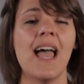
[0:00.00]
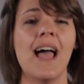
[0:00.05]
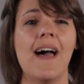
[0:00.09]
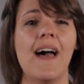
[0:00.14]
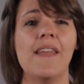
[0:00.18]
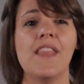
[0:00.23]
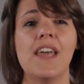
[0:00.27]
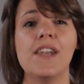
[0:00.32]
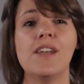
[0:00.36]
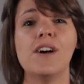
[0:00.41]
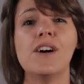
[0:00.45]

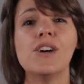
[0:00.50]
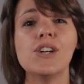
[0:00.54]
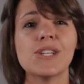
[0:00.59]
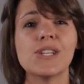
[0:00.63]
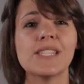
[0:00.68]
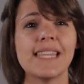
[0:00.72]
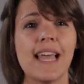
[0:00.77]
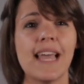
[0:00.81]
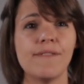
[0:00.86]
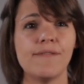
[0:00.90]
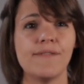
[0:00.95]
and then
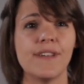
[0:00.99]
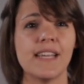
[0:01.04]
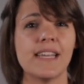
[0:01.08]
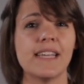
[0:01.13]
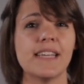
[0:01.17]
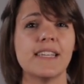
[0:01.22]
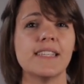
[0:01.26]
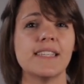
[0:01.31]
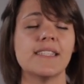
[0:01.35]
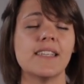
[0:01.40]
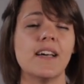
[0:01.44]
hooks their
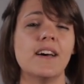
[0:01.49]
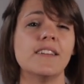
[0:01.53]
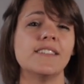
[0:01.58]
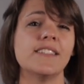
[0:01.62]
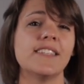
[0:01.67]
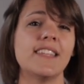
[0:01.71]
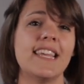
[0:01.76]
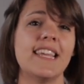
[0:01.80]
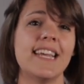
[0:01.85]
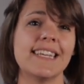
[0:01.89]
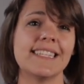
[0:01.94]
fingers
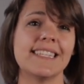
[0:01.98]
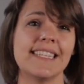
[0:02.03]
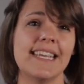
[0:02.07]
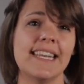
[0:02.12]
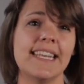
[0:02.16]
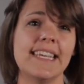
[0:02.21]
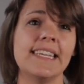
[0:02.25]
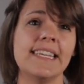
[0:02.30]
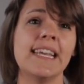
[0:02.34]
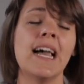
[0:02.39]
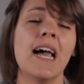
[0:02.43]
under the
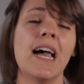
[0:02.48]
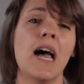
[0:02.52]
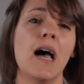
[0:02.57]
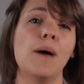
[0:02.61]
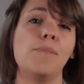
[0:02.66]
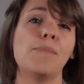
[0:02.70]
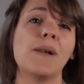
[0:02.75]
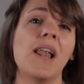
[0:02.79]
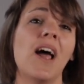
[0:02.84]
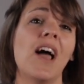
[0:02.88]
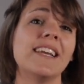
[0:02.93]
axillae,
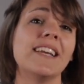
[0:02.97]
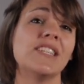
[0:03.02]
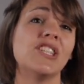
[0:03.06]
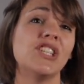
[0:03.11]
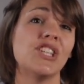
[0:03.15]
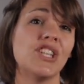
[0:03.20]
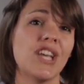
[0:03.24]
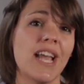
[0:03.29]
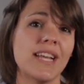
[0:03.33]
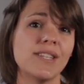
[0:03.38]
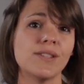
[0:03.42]
applying
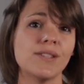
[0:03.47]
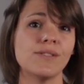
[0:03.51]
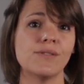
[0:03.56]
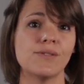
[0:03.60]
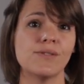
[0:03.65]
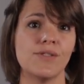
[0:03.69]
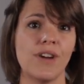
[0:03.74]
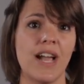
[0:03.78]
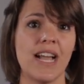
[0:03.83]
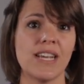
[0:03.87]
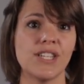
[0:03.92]

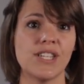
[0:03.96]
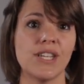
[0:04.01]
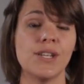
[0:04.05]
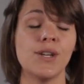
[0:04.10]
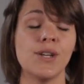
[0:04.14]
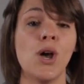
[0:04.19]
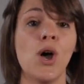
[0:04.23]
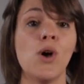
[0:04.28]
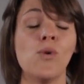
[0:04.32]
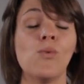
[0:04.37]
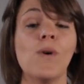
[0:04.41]
gentle
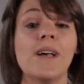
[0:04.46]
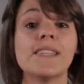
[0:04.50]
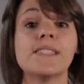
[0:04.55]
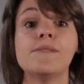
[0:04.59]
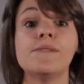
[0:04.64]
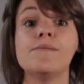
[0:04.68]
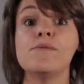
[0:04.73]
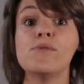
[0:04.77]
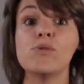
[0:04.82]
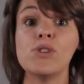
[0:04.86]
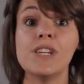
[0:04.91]
traction whilst
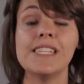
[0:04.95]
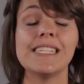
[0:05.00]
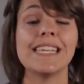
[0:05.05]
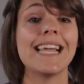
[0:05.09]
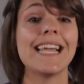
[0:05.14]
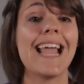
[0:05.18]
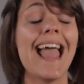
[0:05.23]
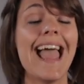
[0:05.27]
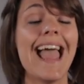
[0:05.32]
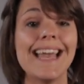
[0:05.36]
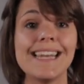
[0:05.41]

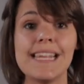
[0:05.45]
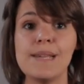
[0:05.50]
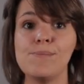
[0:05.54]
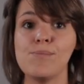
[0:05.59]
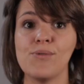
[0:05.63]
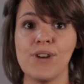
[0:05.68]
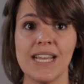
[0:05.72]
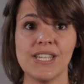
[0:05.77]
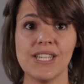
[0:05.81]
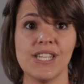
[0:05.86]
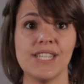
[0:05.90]
avoiding any
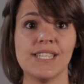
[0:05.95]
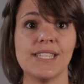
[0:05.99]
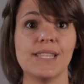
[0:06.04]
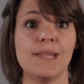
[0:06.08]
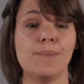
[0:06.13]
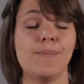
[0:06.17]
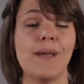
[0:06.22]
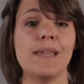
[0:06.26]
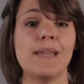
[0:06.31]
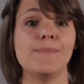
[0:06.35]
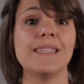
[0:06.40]
pressure to
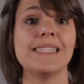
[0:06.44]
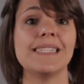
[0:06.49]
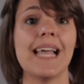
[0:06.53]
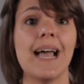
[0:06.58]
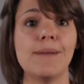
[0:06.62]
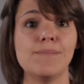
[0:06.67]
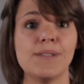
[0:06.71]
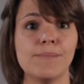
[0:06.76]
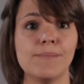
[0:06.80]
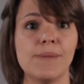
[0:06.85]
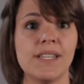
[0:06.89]
the baby's
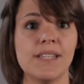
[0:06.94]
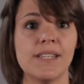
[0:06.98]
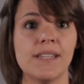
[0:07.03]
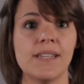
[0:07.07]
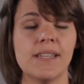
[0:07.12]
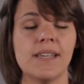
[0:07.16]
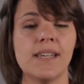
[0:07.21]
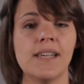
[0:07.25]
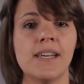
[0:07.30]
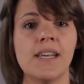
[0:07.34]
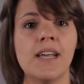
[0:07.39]
abdomen.
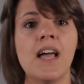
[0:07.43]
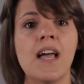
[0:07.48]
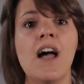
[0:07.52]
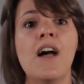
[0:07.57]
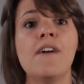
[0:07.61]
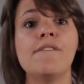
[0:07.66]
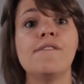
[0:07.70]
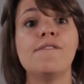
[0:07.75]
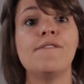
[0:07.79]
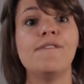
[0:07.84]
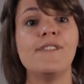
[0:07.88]

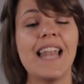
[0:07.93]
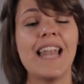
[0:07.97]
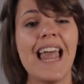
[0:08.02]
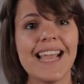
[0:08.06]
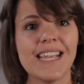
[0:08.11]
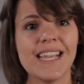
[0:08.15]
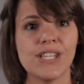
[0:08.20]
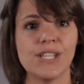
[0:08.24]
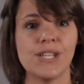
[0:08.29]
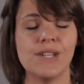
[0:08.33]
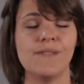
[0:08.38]

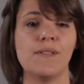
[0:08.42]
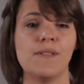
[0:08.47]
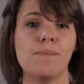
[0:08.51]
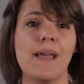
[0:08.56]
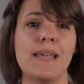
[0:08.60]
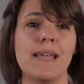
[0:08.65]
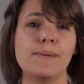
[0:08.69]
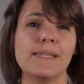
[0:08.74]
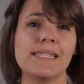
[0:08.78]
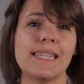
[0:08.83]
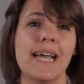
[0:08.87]
Flexion of the
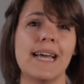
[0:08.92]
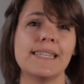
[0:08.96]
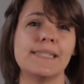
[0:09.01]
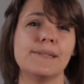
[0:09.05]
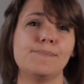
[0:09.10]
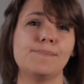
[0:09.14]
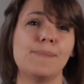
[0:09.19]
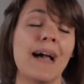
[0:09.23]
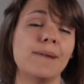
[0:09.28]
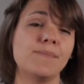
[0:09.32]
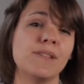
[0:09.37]
baby's
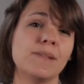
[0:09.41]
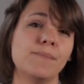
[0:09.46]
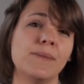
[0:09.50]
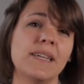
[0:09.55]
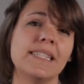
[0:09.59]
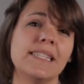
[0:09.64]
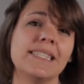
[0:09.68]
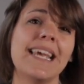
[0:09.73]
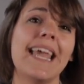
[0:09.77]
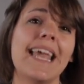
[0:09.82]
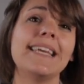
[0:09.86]

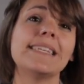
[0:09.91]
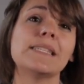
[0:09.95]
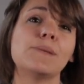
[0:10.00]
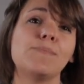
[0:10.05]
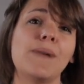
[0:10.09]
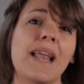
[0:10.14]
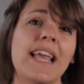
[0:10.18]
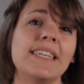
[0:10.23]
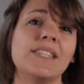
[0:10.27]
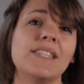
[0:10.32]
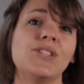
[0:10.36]
abdomen takes
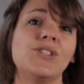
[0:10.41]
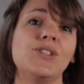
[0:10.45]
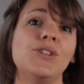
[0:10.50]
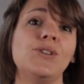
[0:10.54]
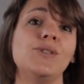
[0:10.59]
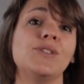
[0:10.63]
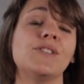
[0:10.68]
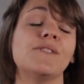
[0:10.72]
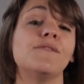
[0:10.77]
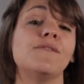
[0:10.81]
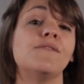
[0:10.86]
place
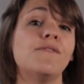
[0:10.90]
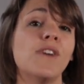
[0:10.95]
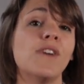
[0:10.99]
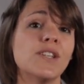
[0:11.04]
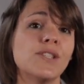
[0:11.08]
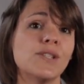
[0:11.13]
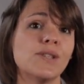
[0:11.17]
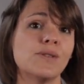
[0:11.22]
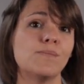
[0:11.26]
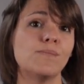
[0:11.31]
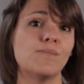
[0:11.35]
due to
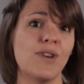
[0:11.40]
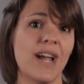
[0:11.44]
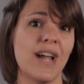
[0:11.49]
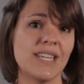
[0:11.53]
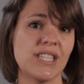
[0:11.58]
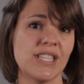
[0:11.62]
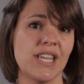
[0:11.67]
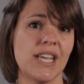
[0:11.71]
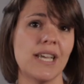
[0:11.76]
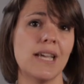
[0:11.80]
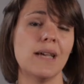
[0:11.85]
fundal
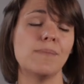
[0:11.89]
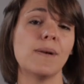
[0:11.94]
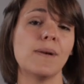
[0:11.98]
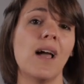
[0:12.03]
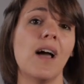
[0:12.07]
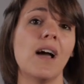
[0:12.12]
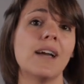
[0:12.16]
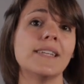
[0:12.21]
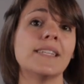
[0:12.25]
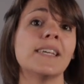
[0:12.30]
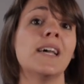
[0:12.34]
pressure
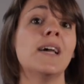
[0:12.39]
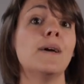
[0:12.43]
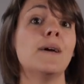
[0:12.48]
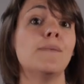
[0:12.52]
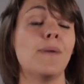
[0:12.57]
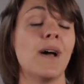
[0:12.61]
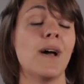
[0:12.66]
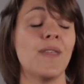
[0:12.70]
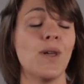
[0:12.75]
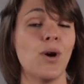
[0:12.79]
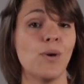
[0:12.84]
applied
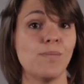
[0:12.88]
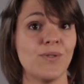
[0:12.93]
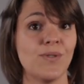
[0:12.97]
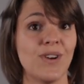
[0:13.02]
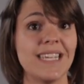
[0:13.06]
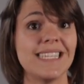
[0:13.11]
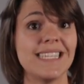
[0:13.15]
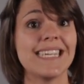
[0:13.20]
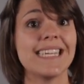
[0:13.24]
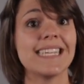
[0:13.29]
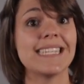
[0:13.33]
by the
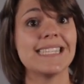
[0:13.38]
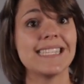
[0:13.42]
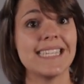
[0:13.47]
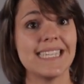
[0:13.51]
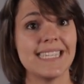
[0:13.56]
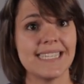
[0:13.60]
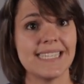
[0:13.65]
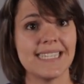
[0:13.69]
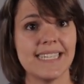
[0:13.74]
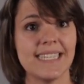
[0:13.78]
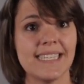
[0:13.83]
operating
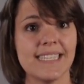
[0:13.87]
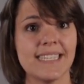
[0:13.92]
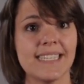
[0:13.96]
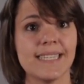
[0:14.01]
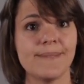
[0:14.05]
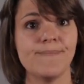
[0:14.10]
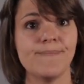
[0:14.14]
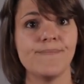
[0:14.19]
assistant.